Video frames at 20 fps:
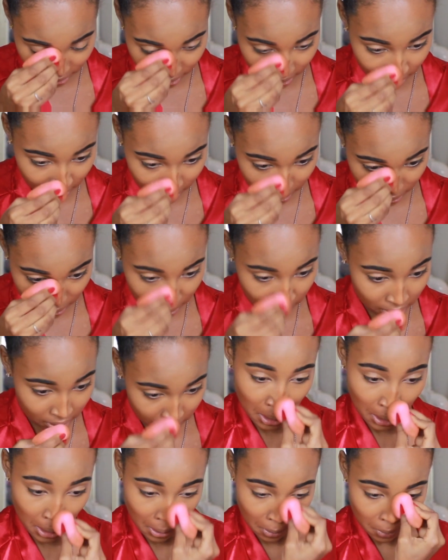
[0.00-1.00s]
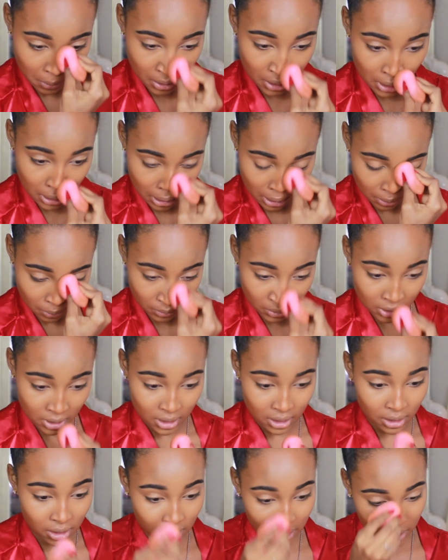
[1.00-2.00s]
Like, can we
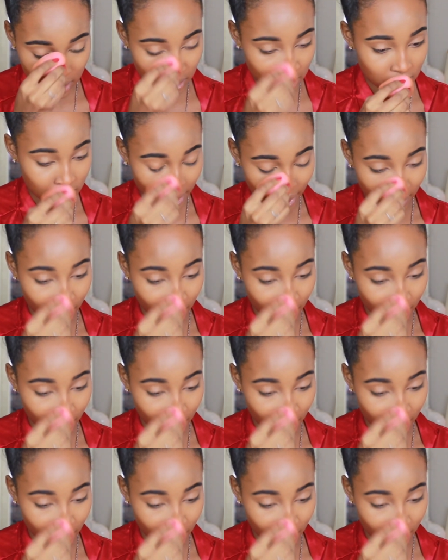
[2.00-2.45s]
send this,